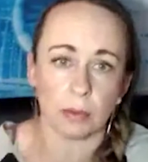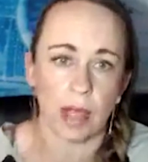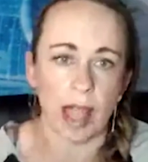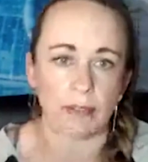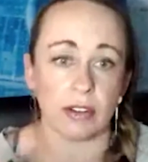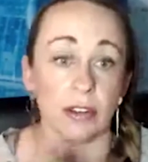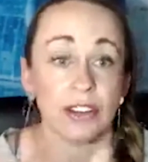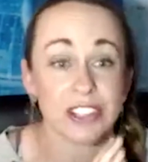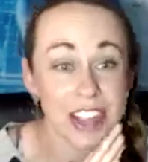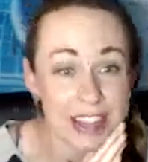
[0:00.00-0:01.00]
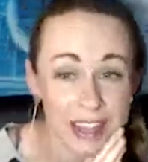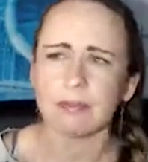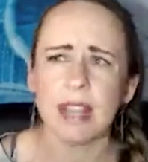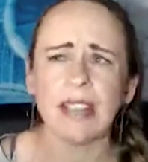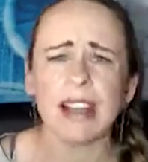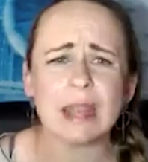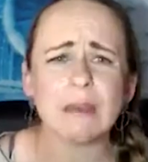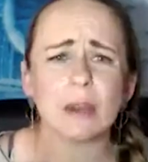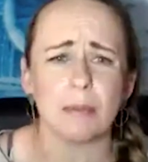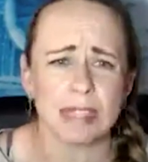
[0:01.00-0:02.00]
avenue you're taking. A lot of times
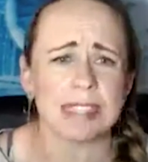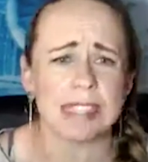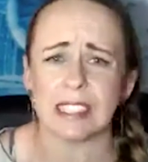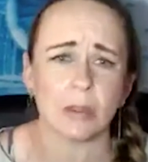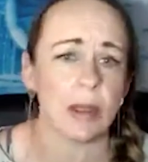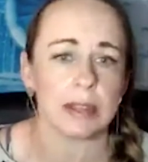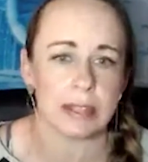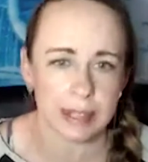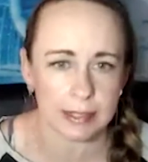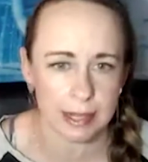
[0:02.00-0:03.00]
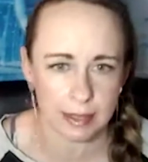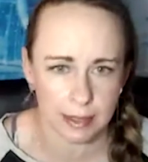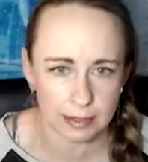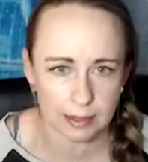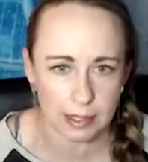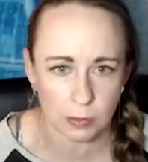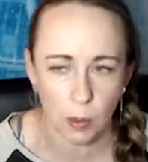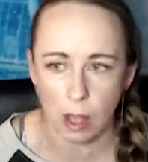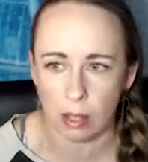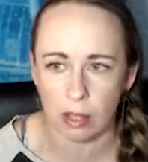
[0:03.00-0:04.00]
your business is going to dictate this as
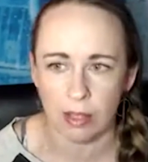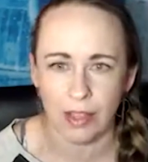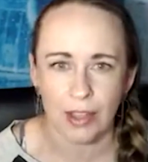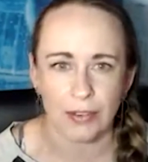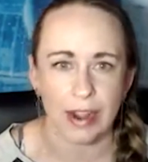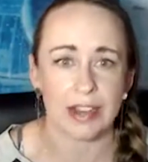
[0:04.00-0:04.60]
well, right?